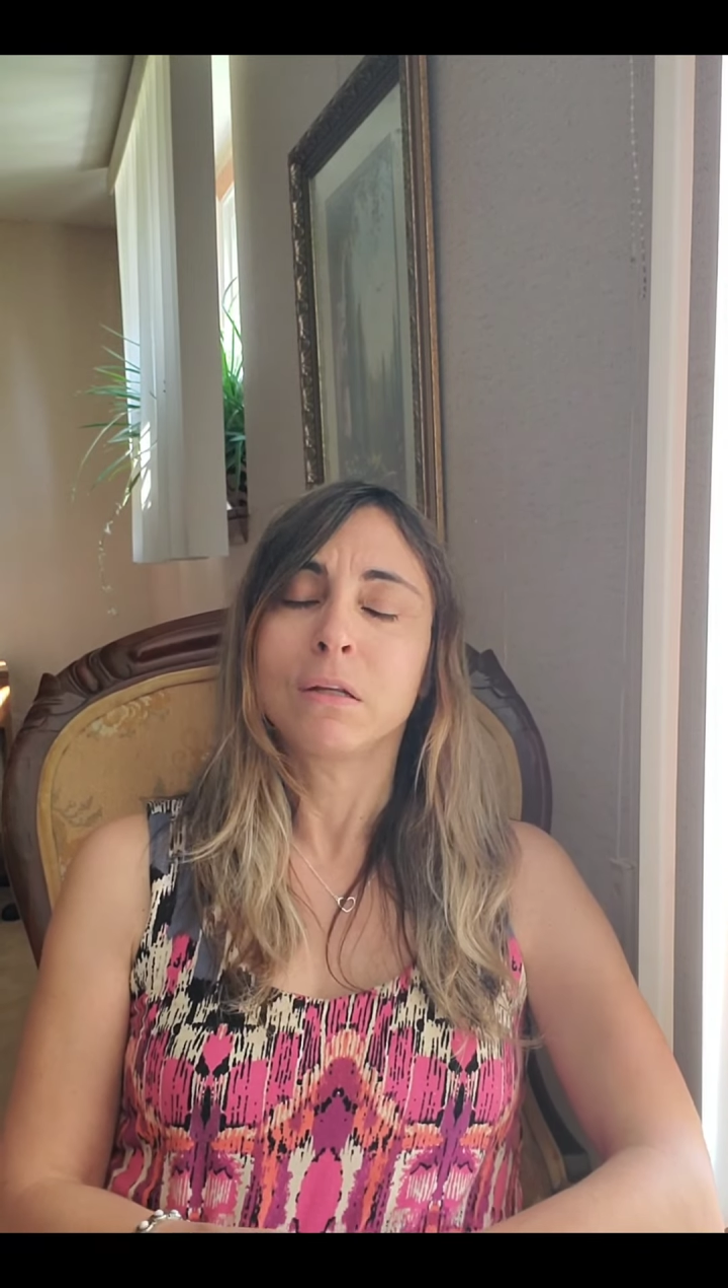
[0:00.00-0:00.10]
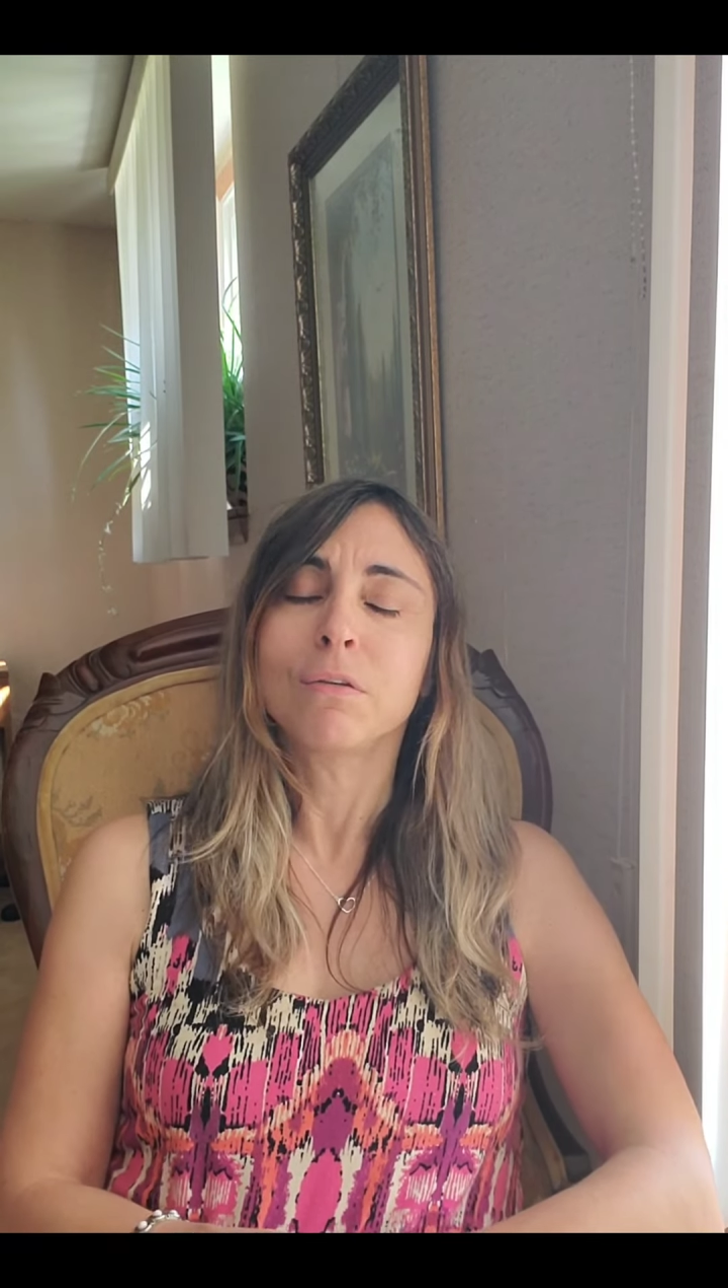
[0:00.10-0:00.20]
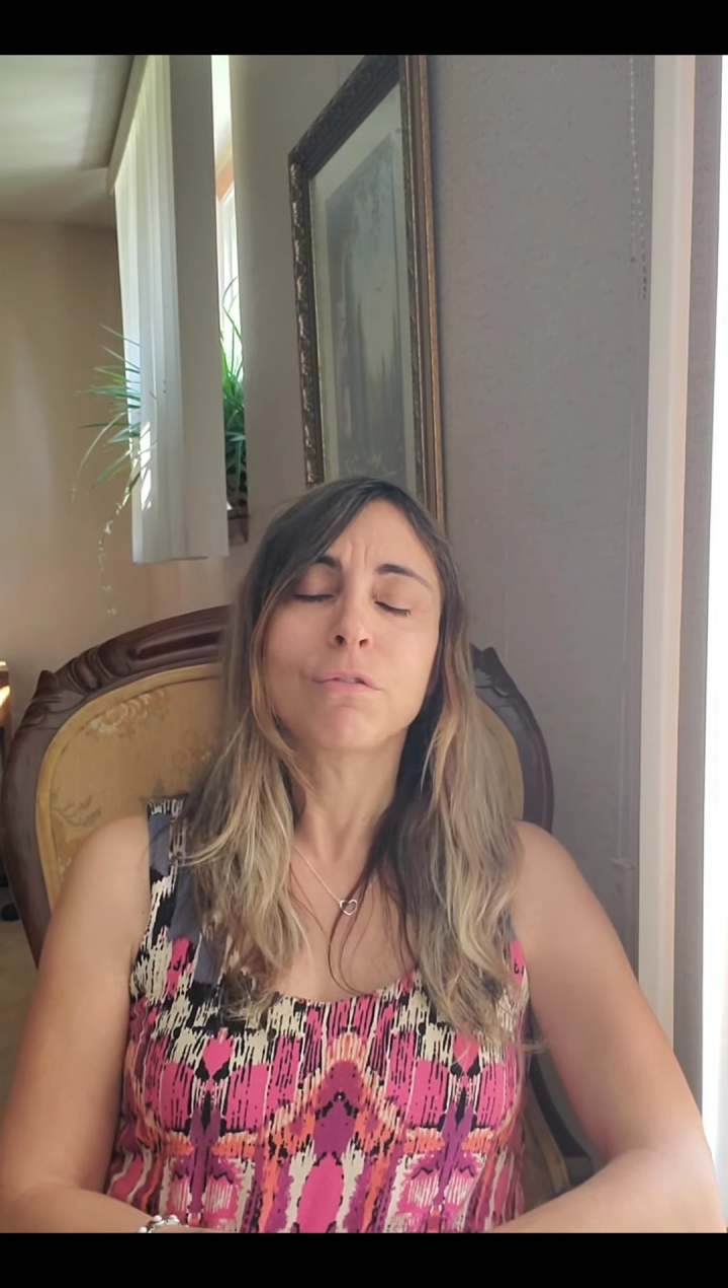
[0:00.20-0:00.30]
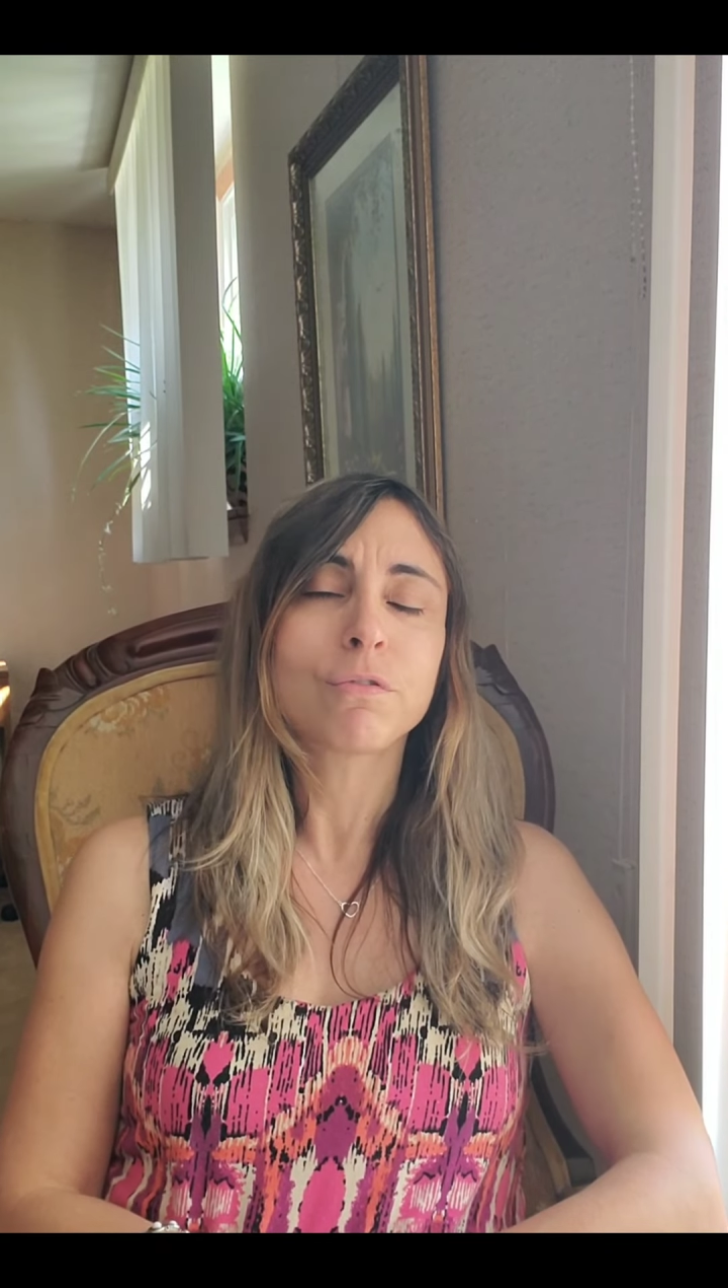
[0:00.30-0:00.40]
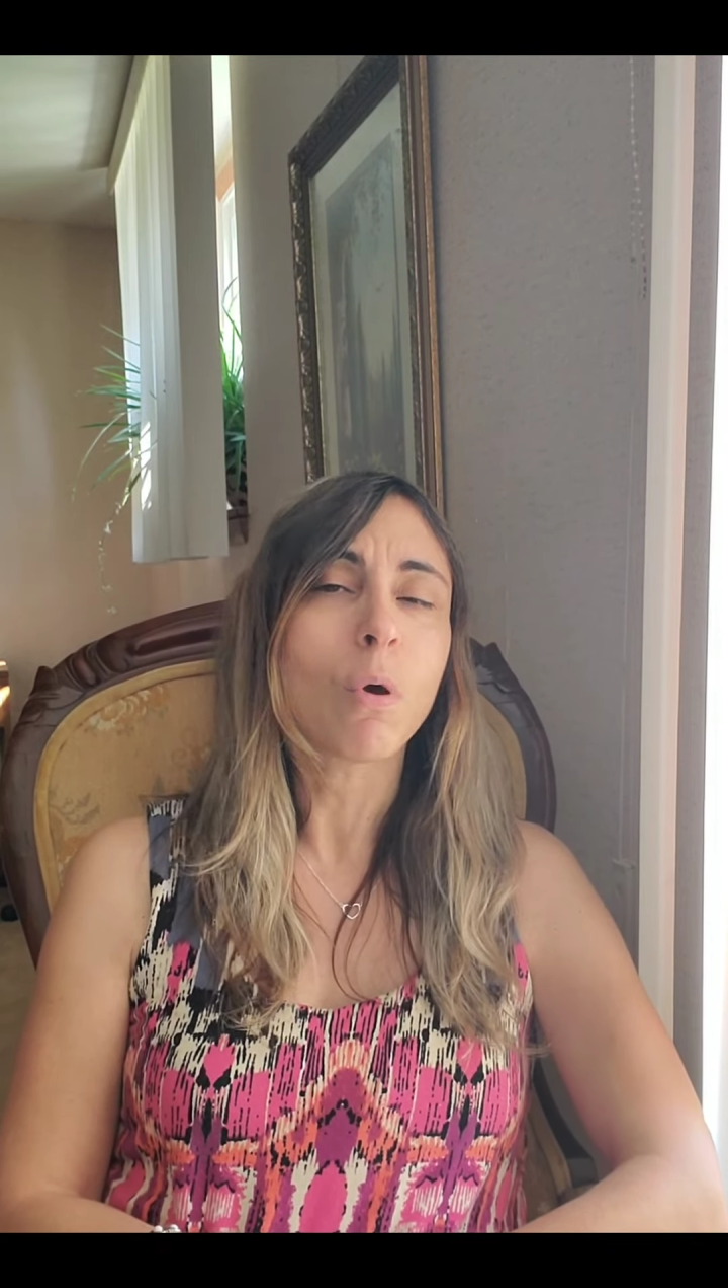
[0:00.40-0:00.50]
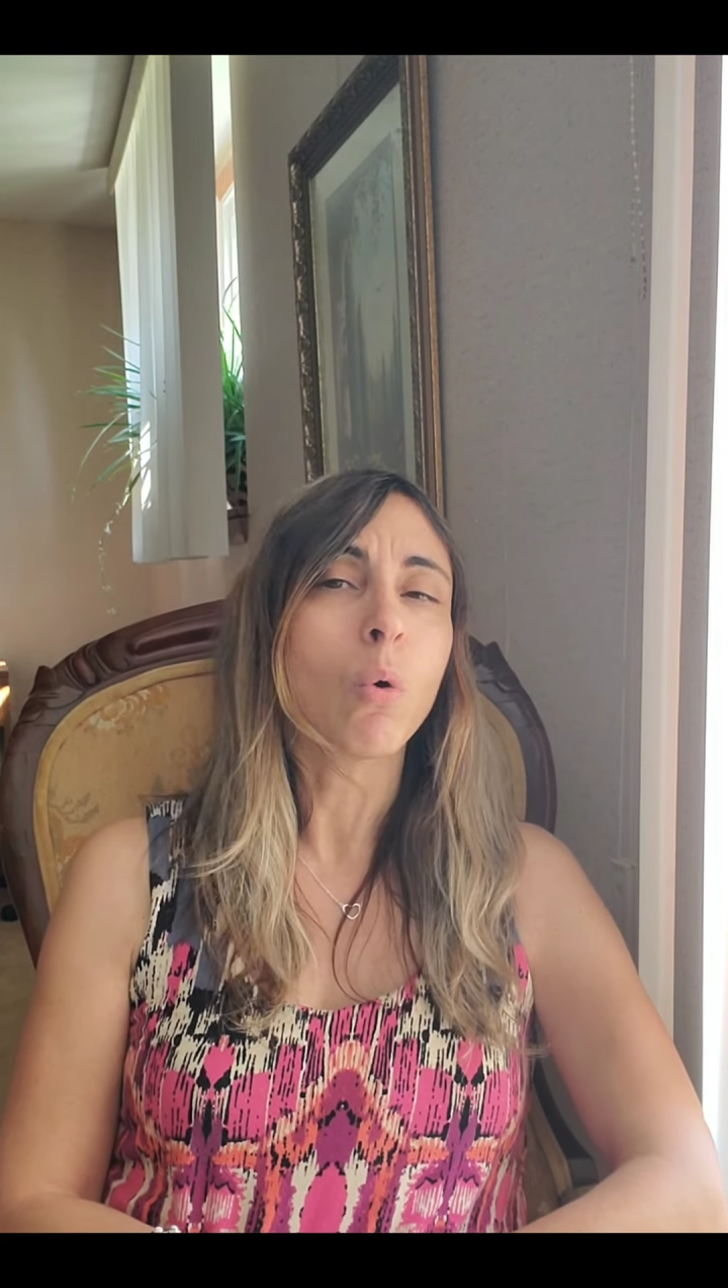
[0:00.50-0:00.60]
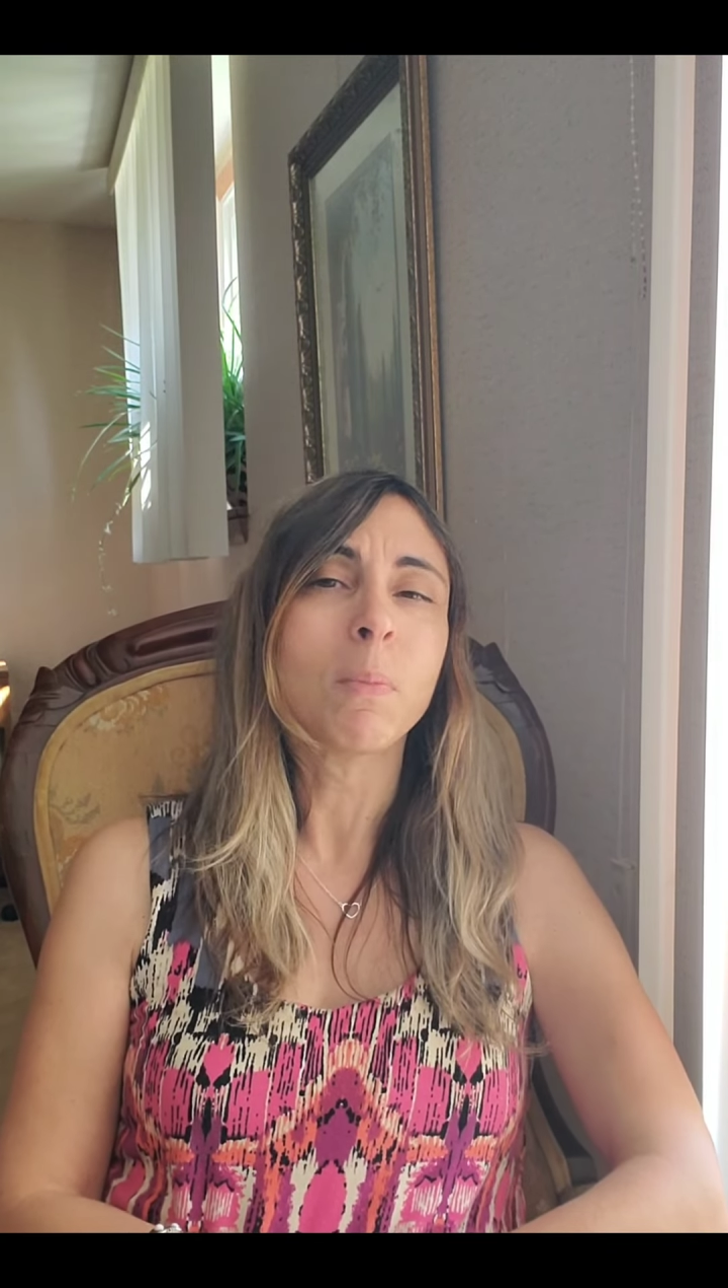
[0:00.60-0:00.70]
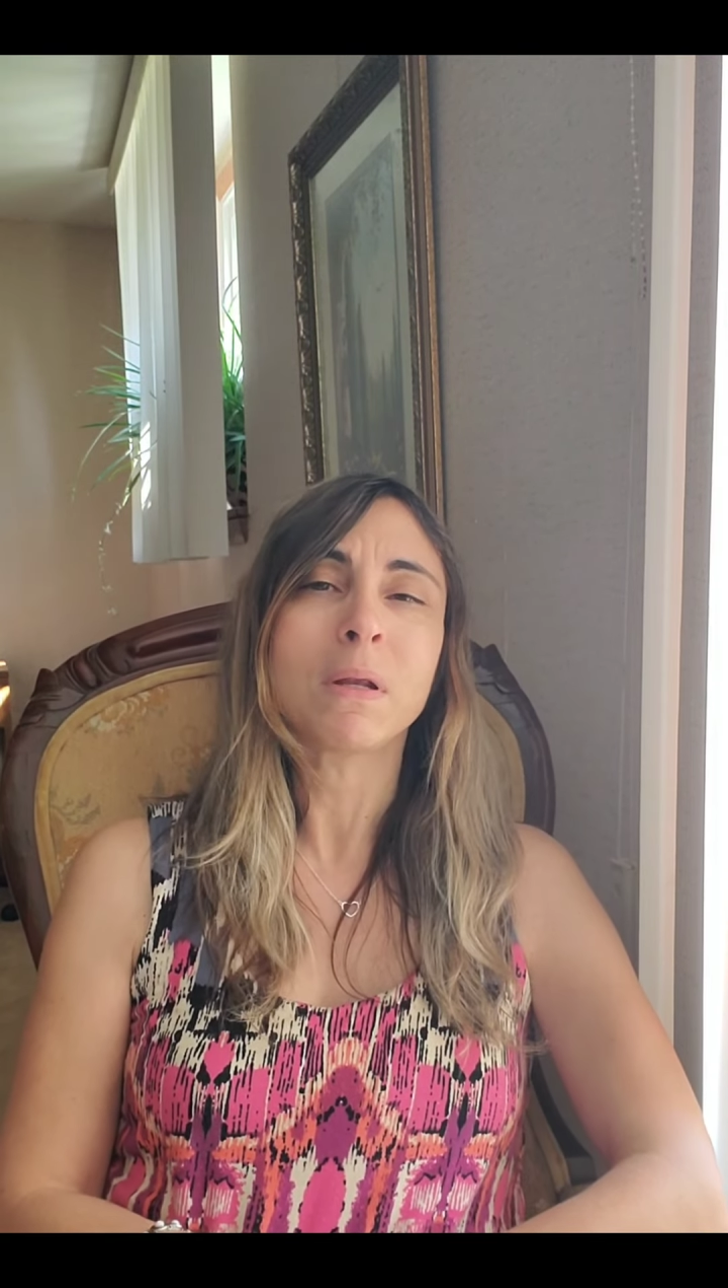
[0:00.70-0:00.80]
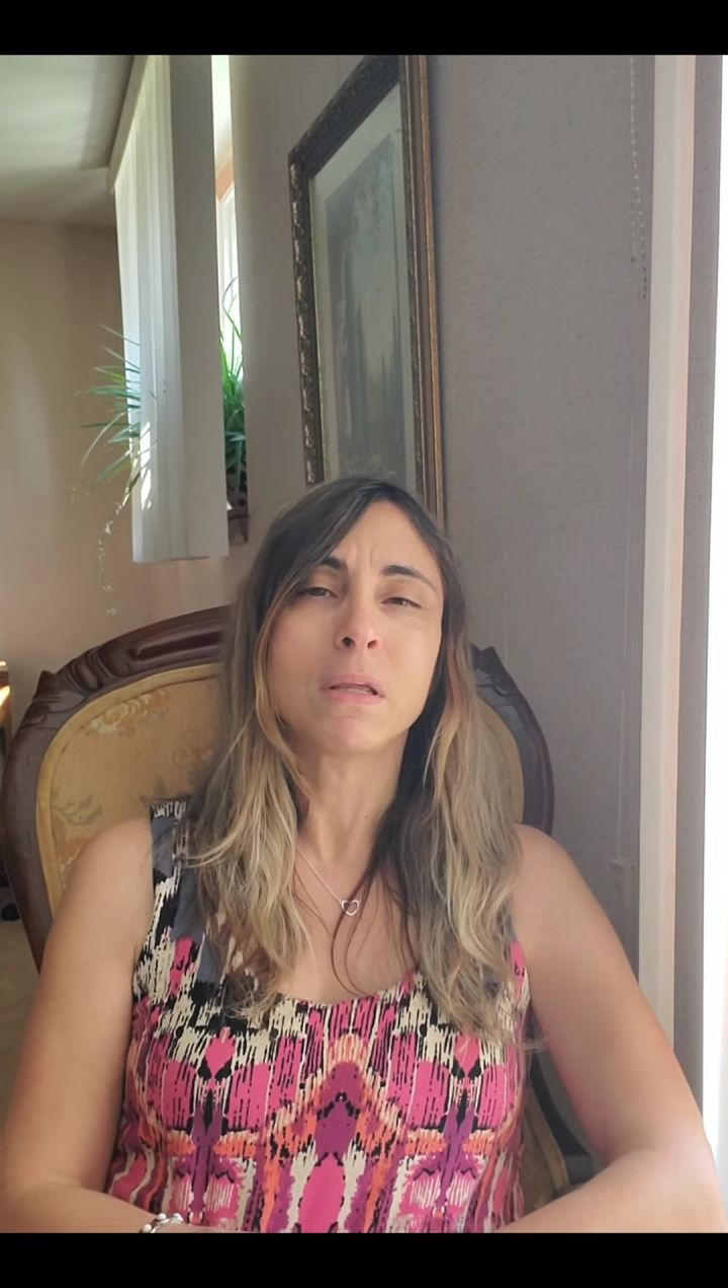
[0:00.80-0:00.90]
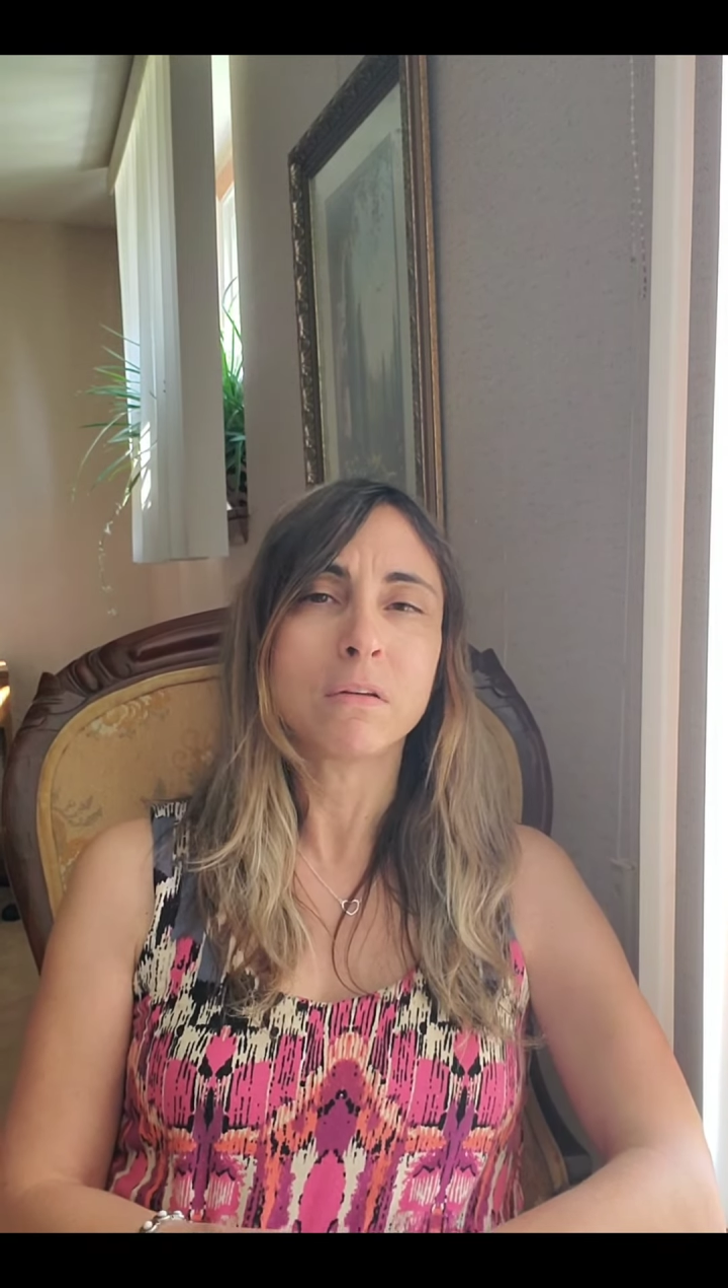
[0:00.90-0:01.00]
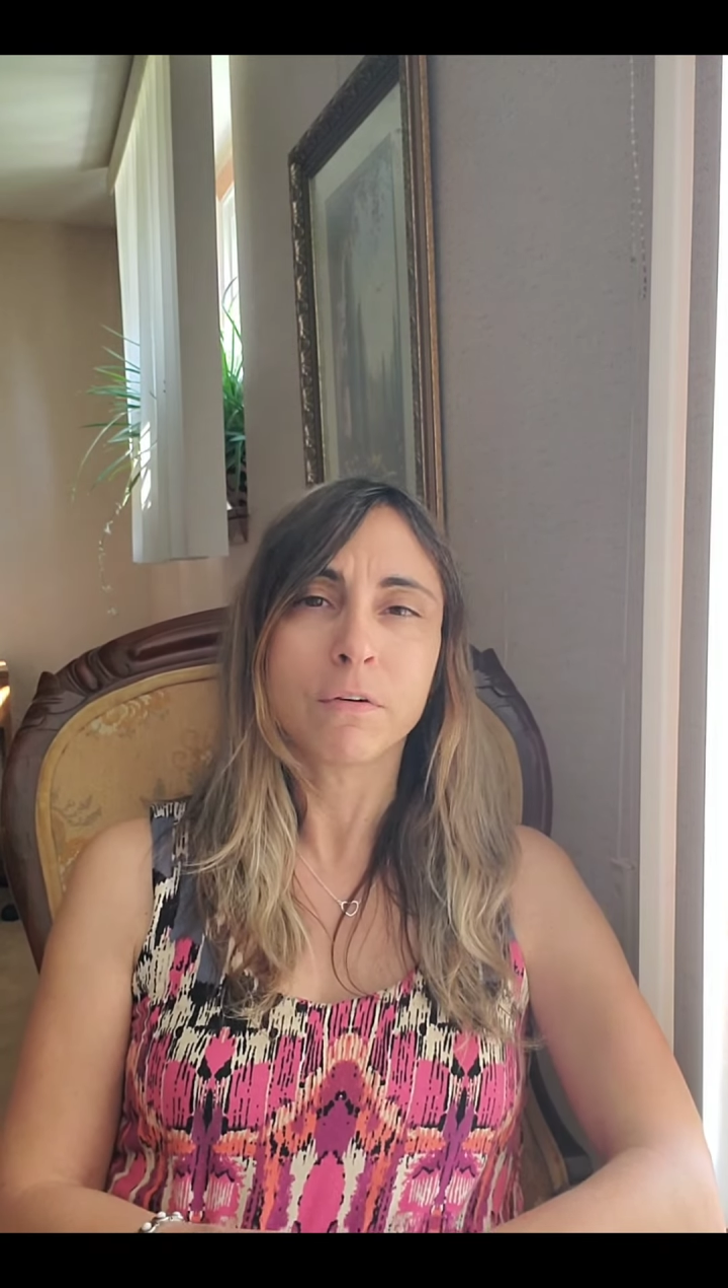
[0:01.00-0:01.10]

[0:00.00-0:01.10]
in so many